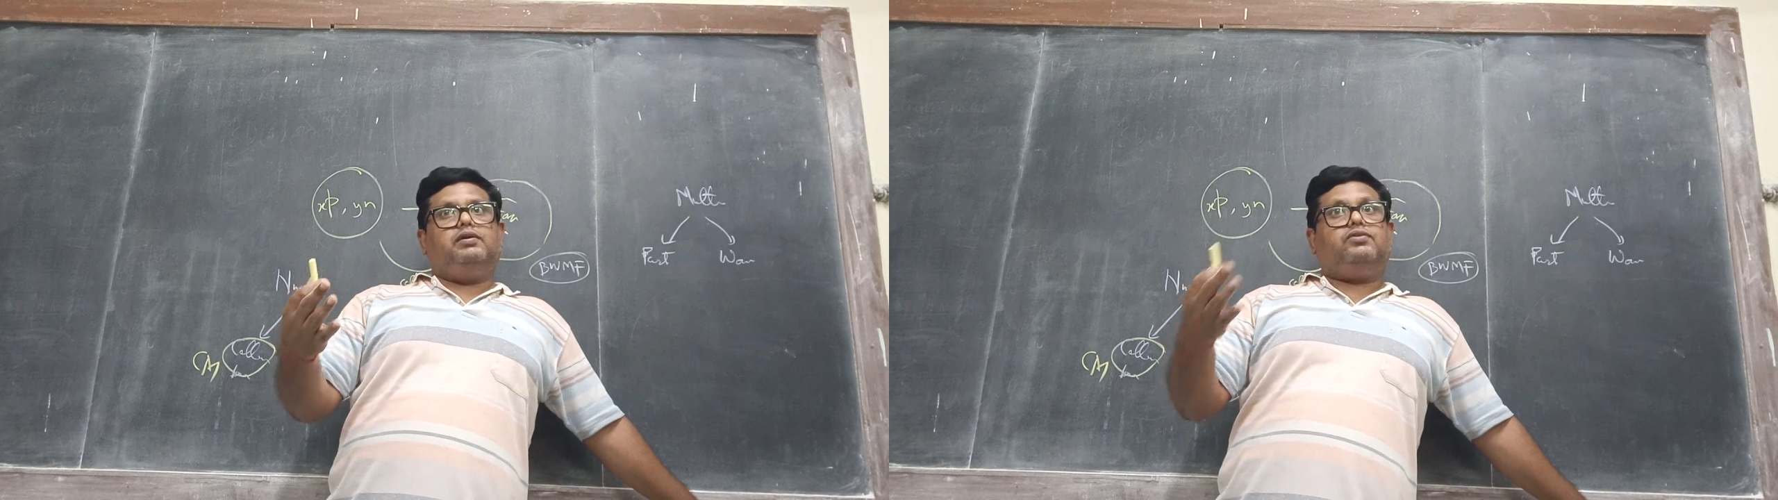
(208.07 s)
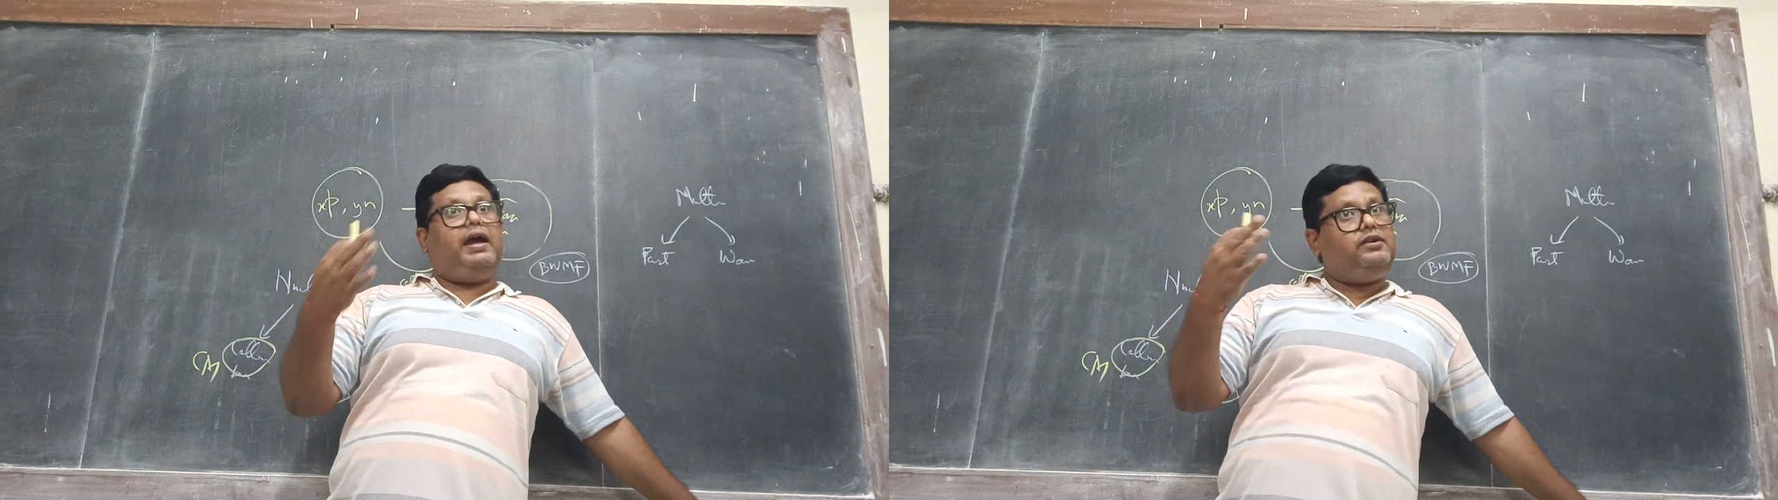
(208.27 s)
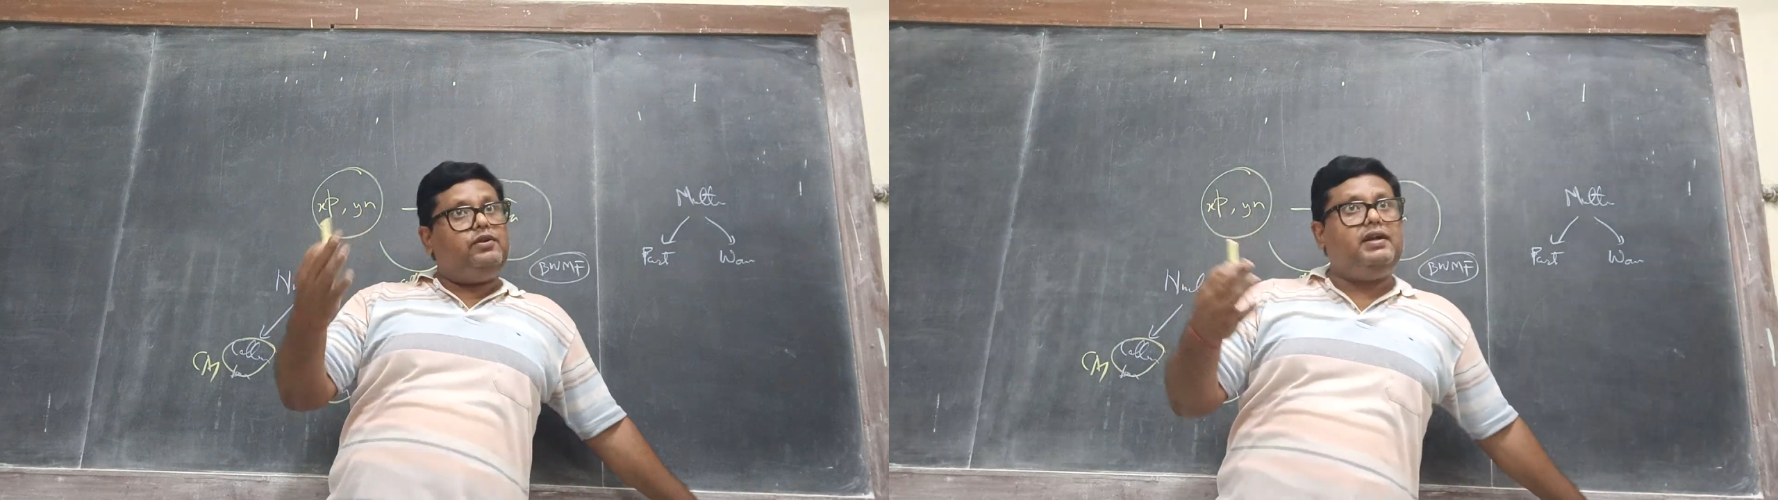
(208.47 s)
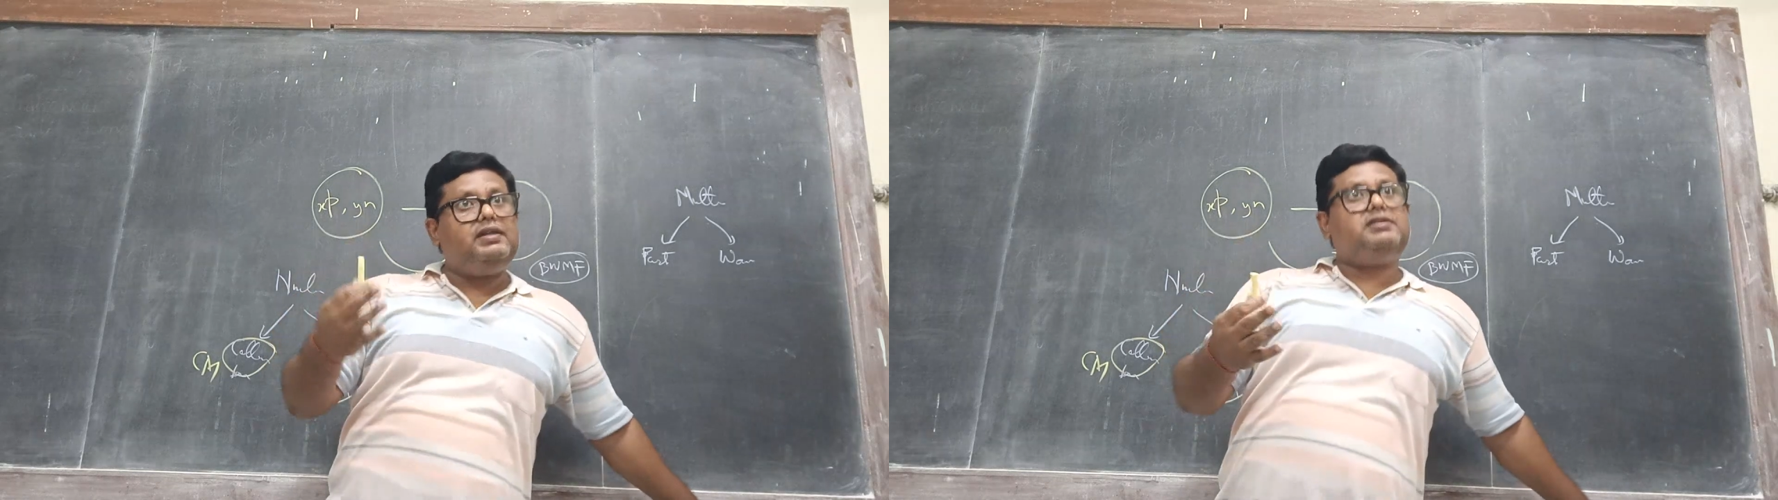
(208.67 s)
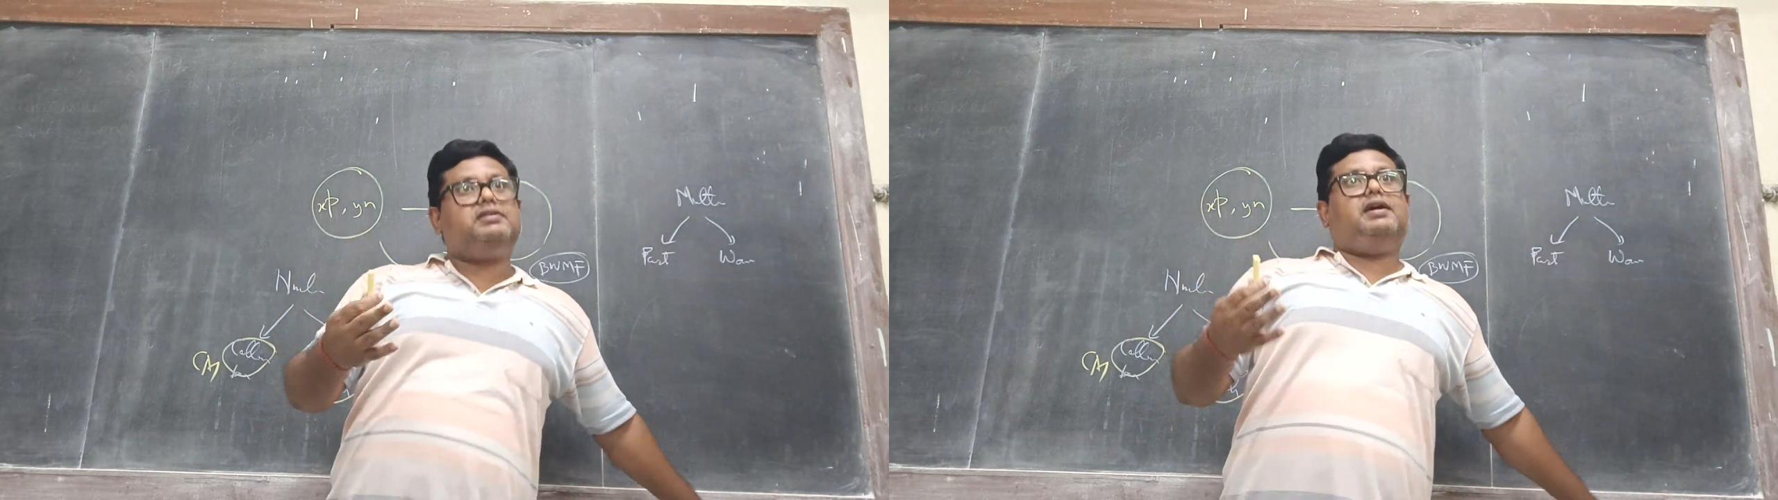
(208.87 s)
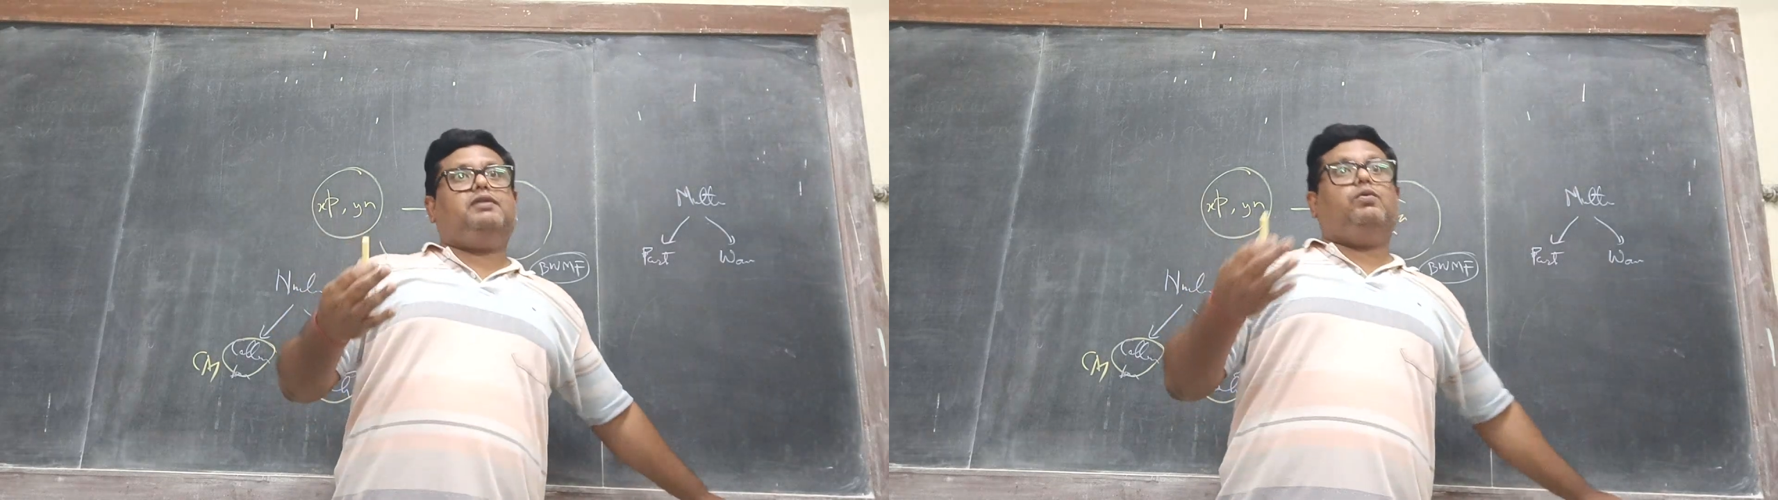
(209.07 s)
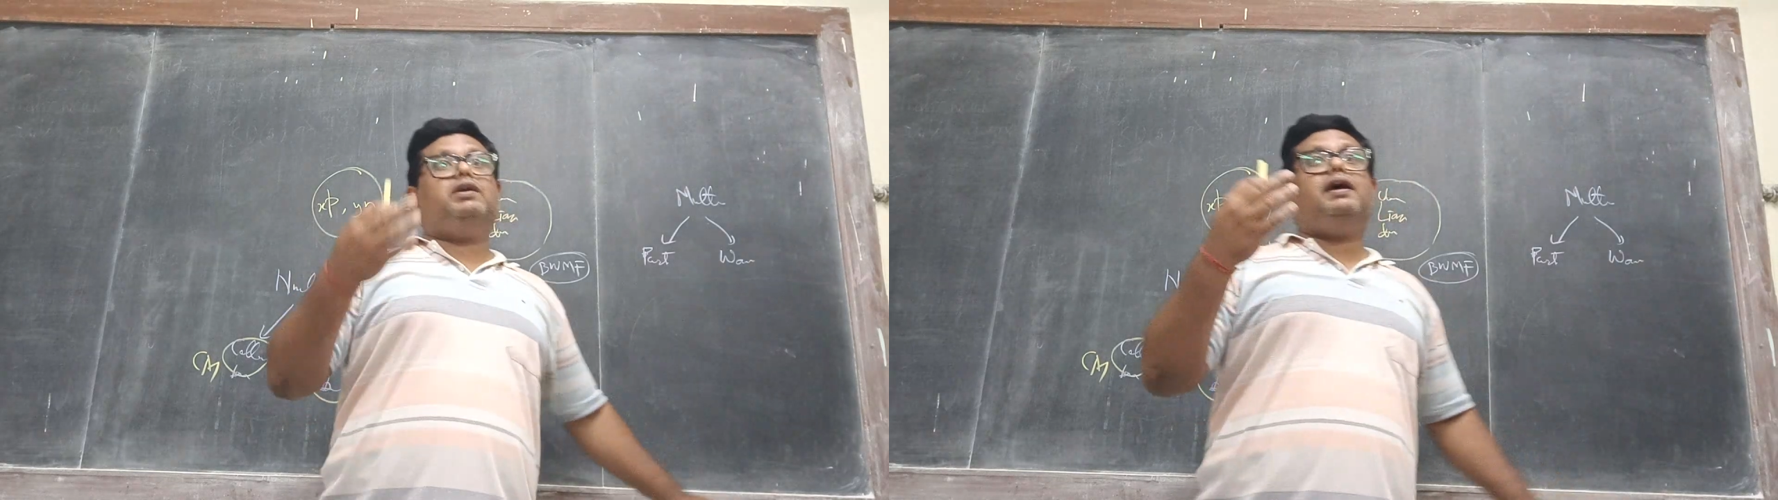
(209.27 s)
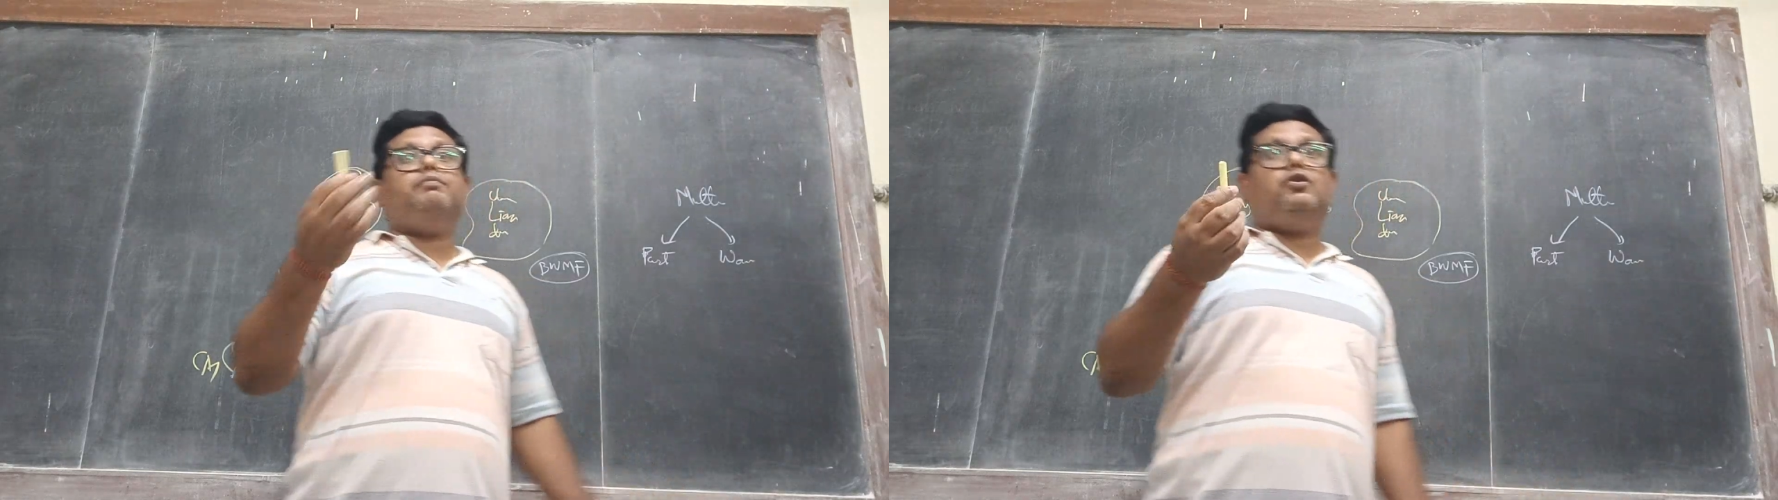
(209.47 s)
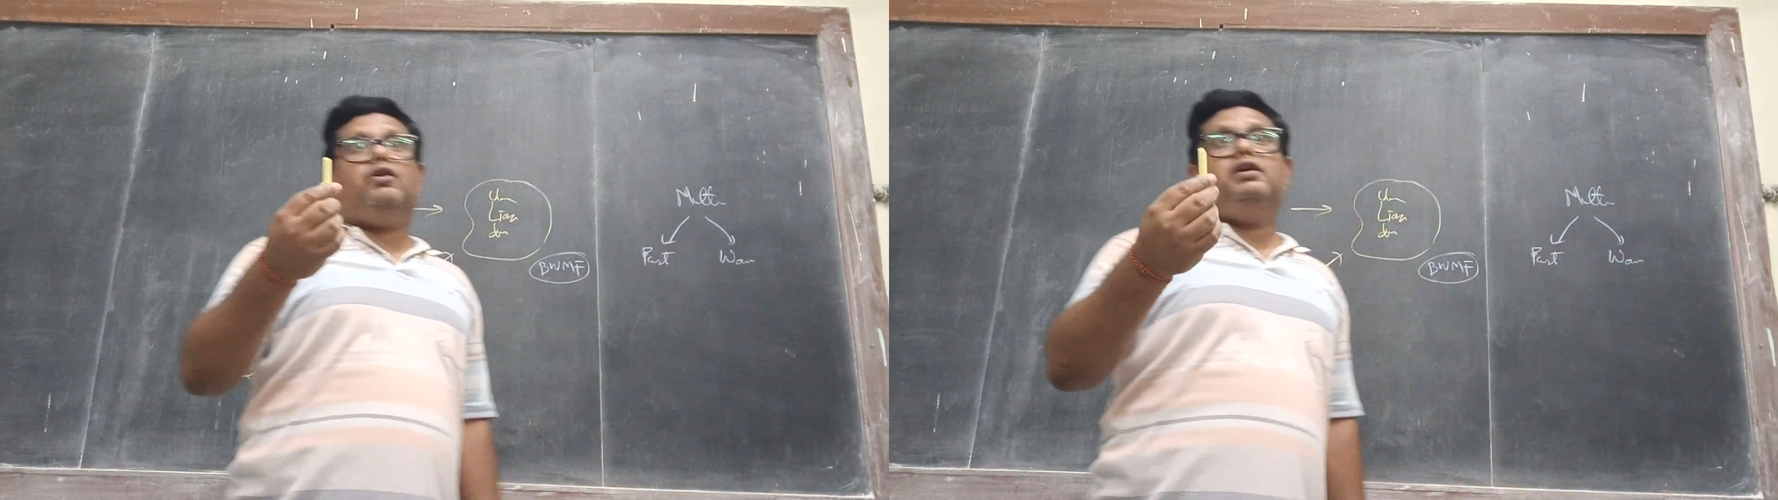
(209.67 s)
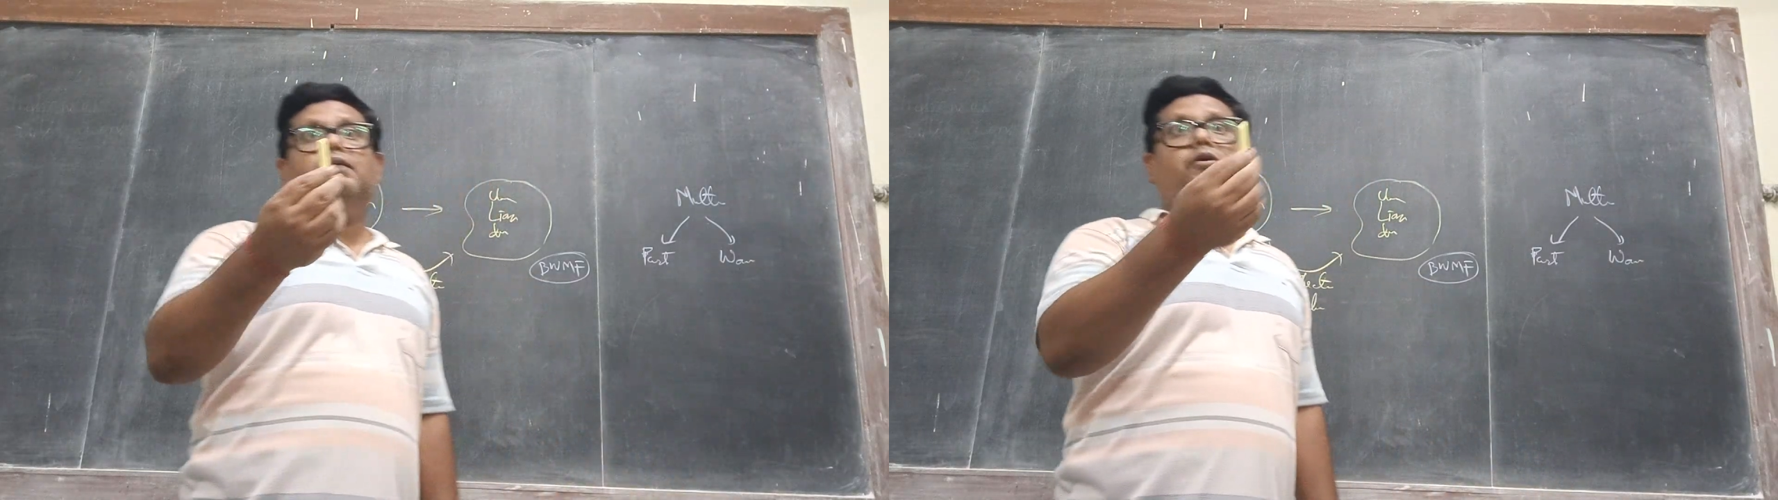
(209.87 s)
try to understand what I am
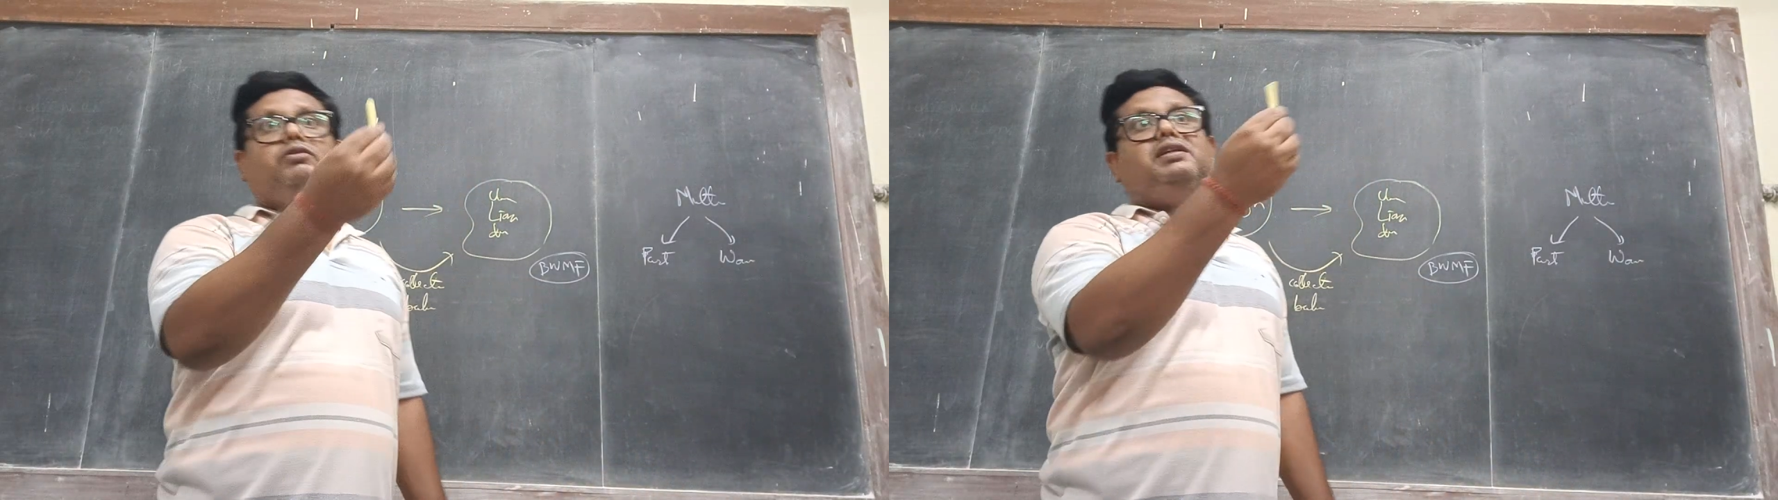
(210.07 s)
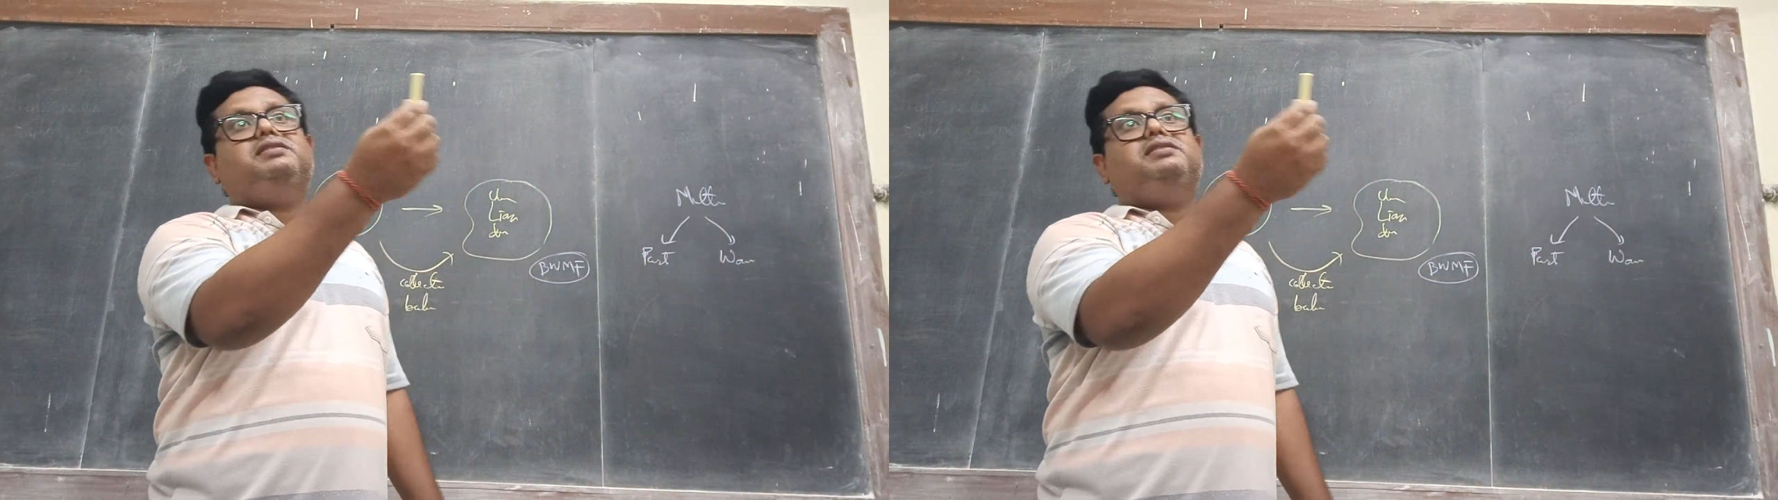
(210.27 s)
talking about.